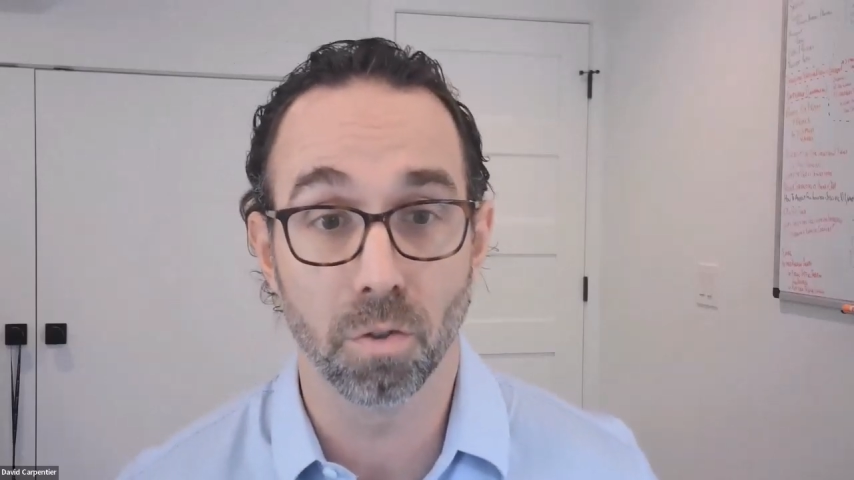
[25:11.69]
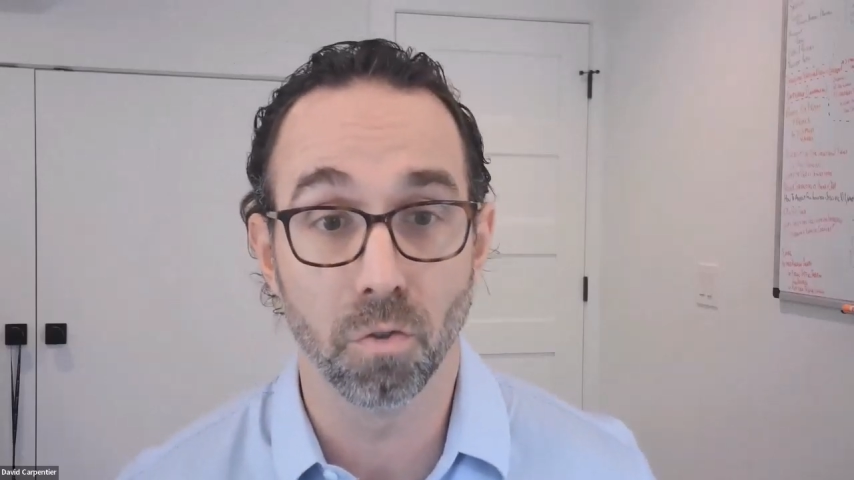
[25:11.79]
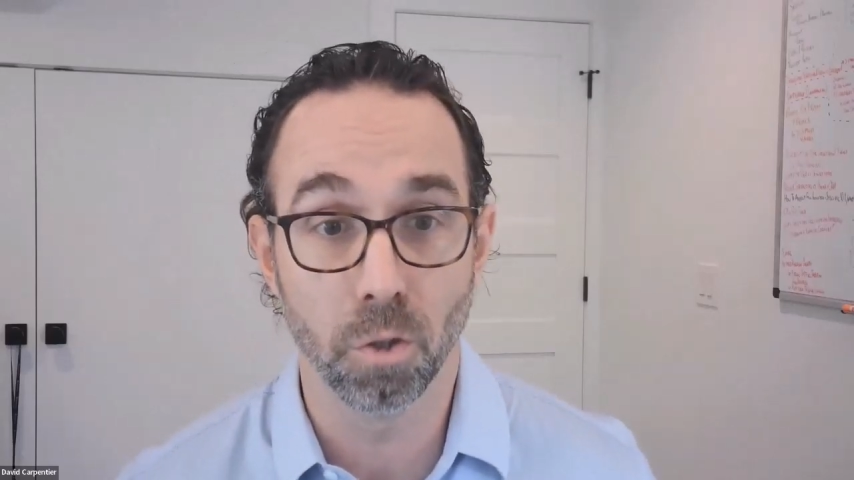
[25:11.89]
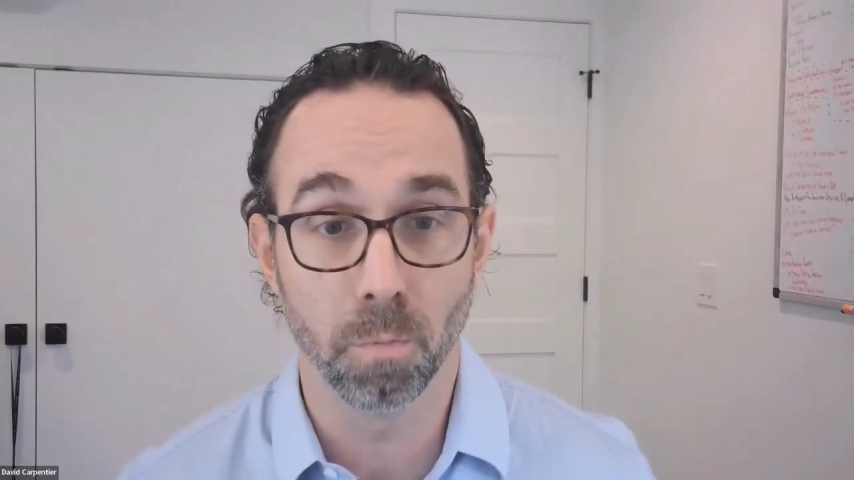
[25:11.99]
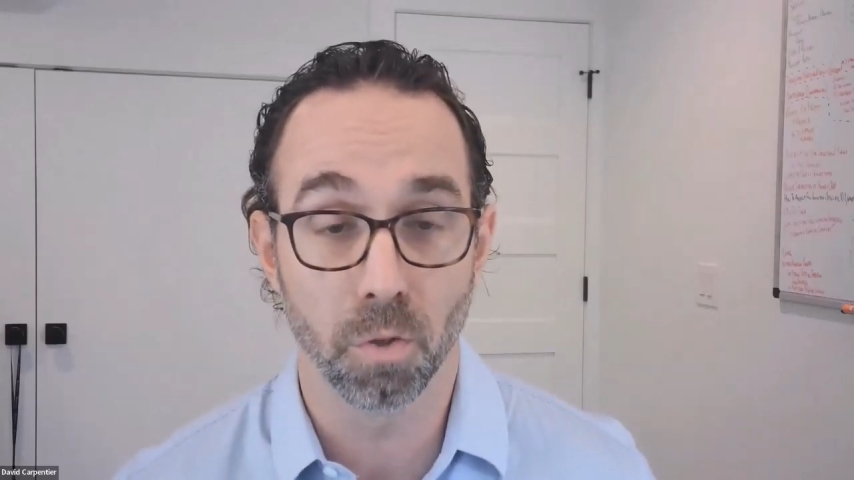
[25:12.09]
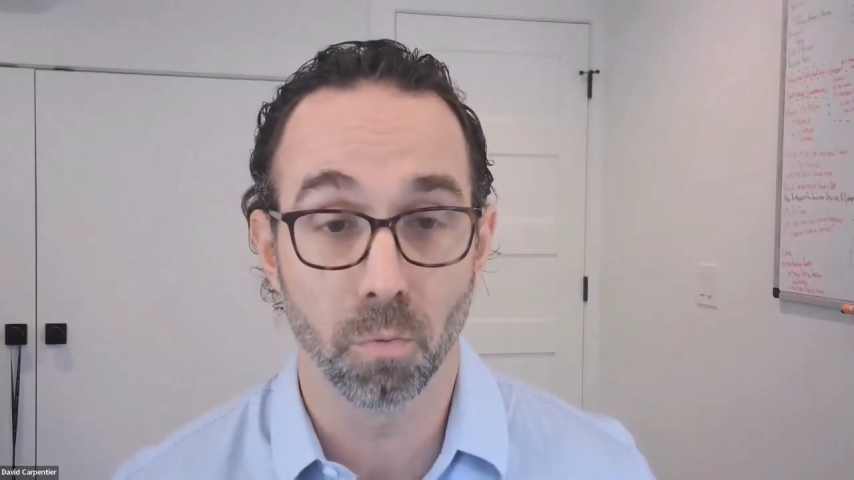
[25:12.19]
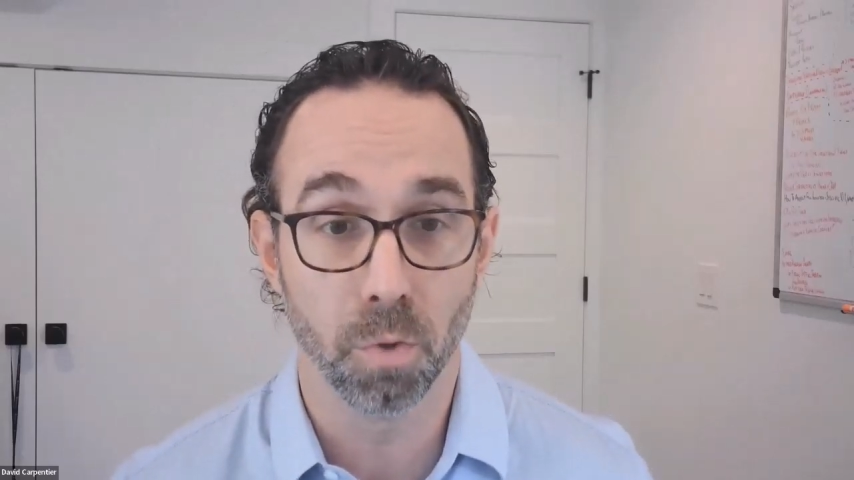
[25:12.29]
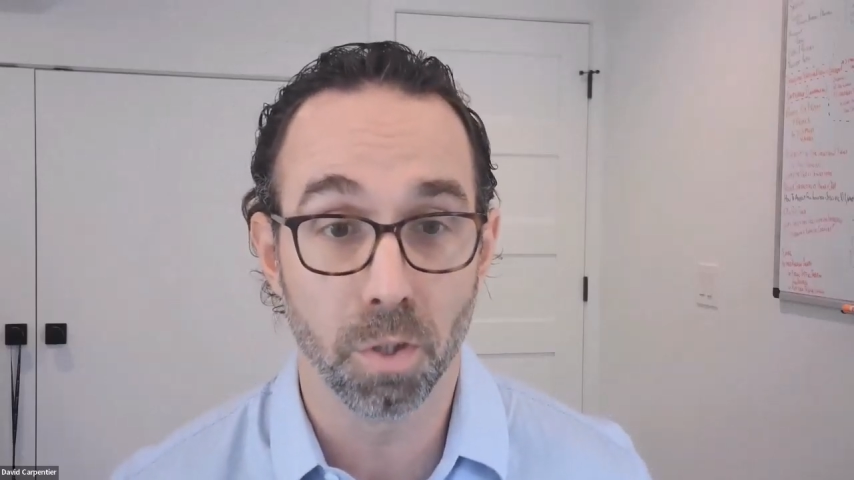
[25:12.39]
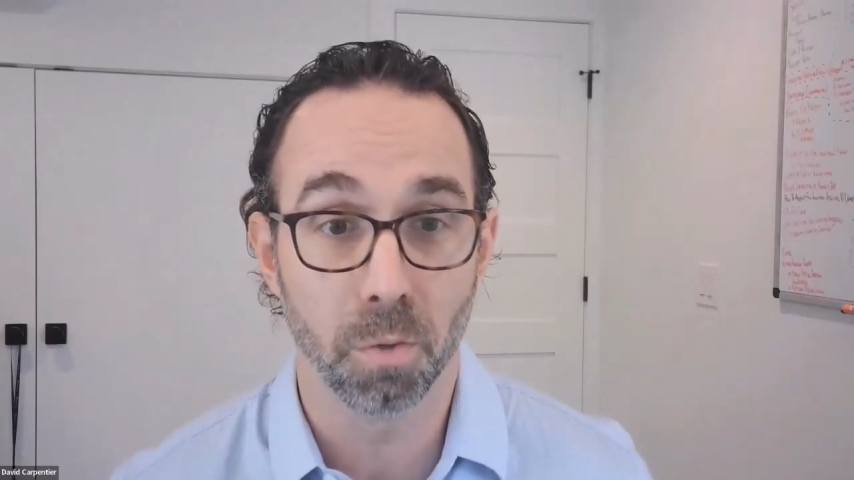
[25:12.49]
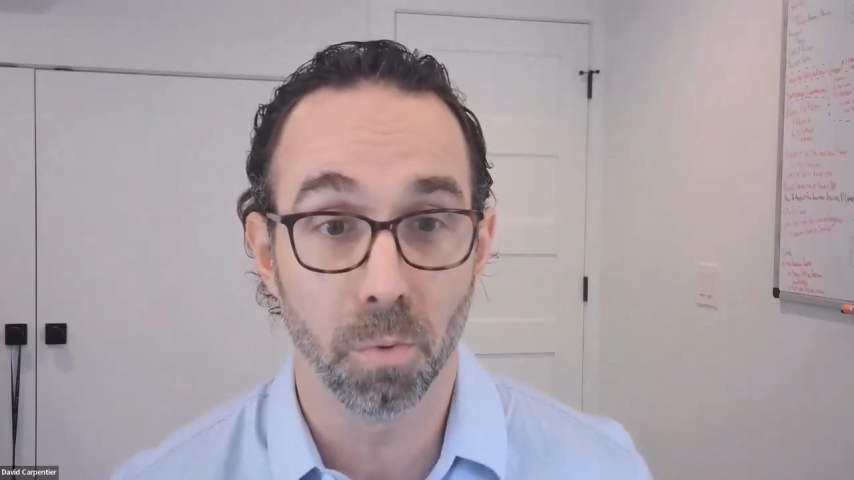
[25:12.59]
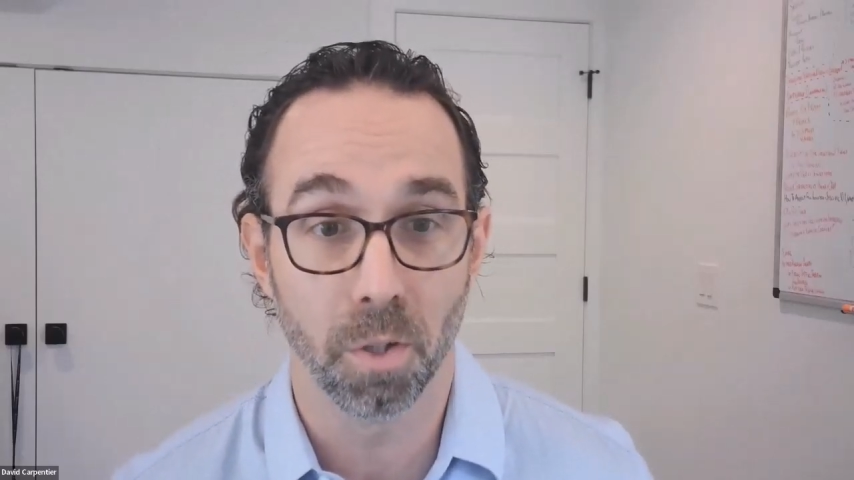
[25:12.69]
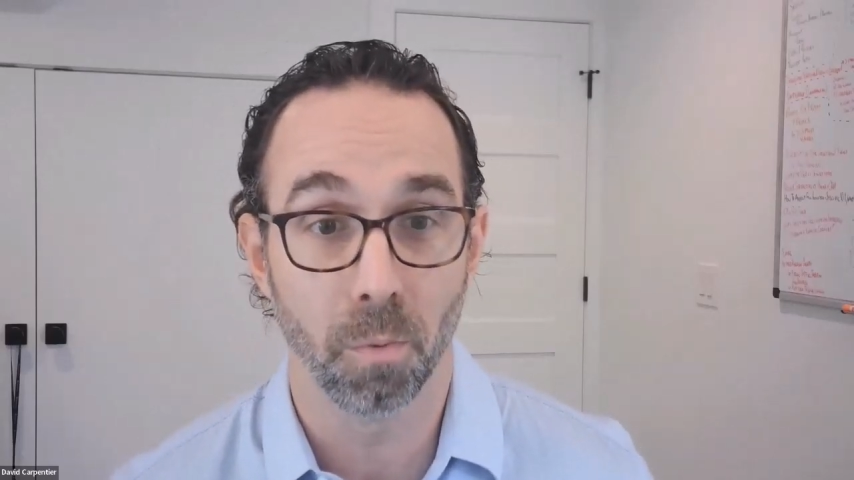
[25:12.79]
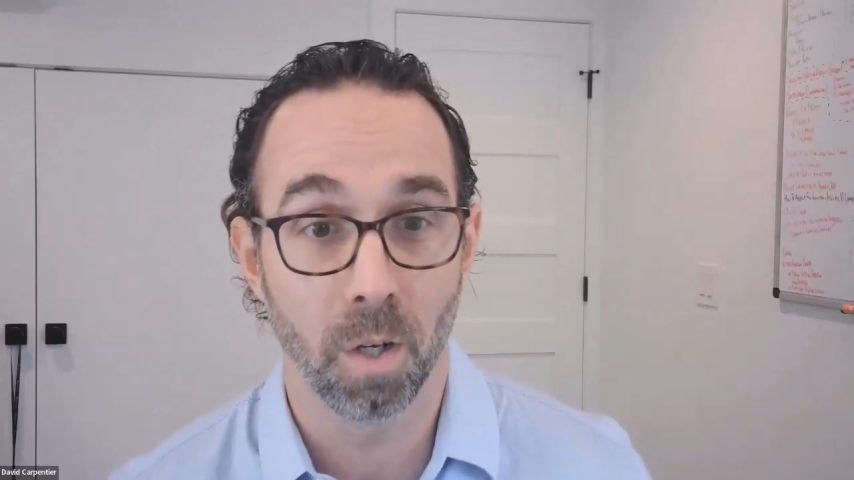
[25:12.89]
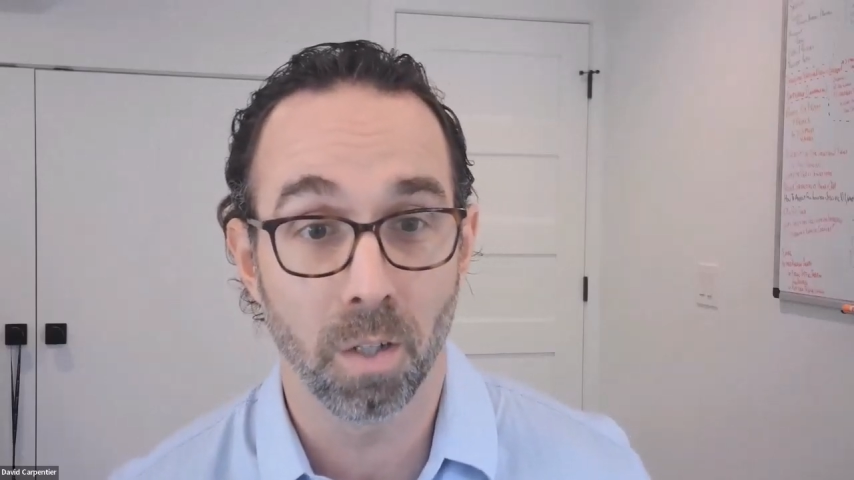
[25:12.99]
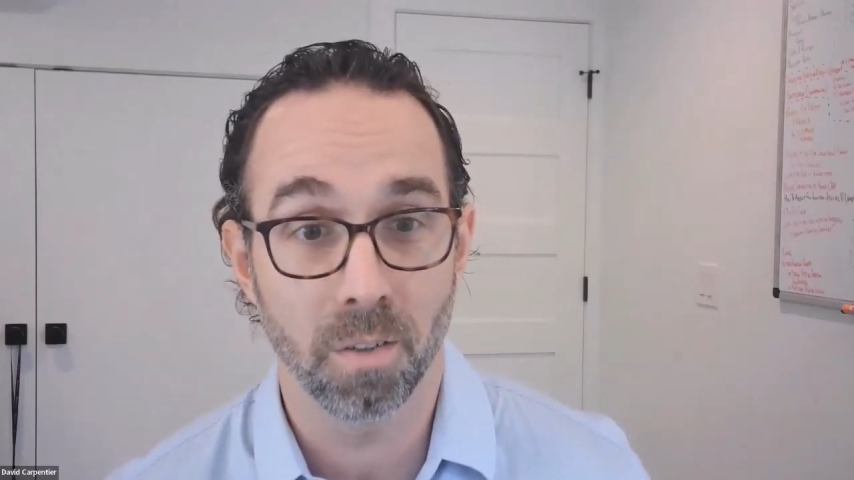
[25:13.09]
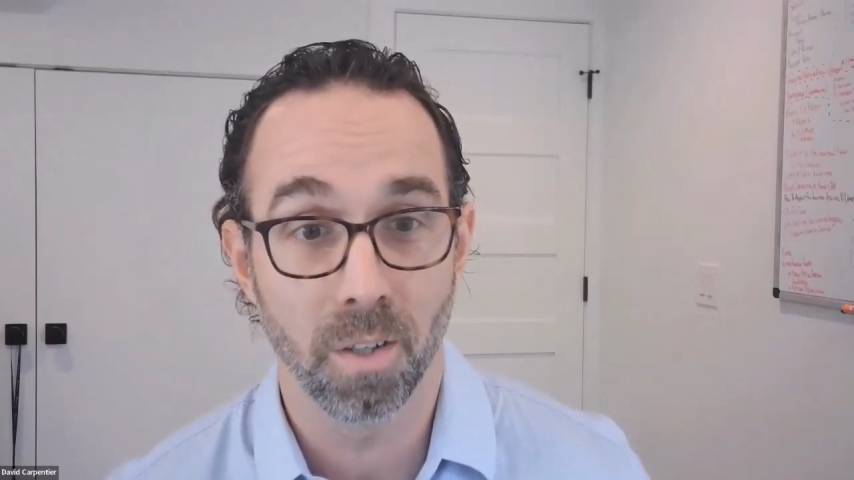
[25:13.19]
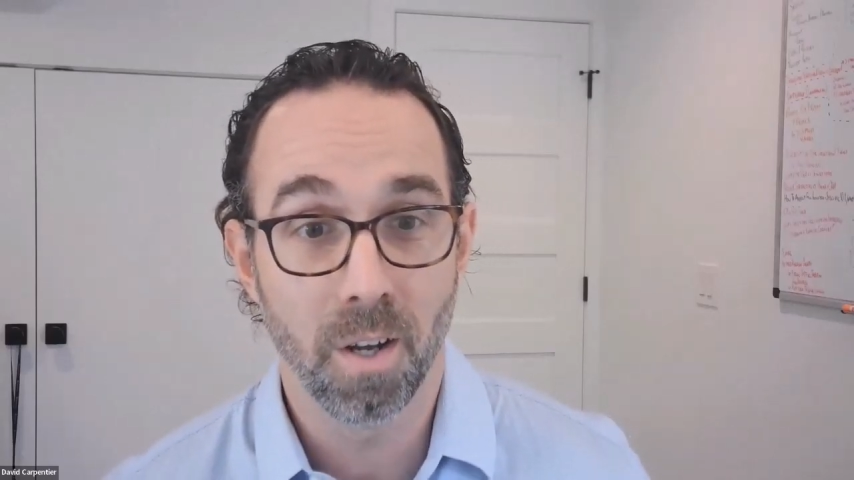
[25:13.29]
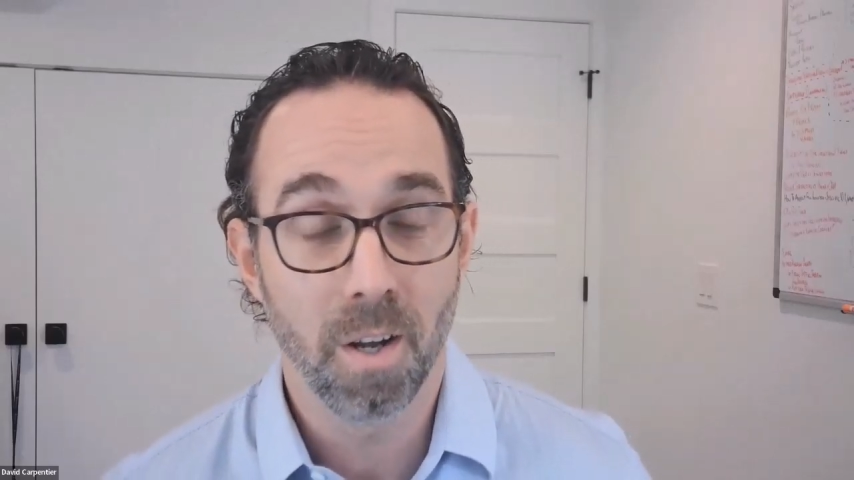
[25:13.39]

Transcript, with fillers: consumers really, really want,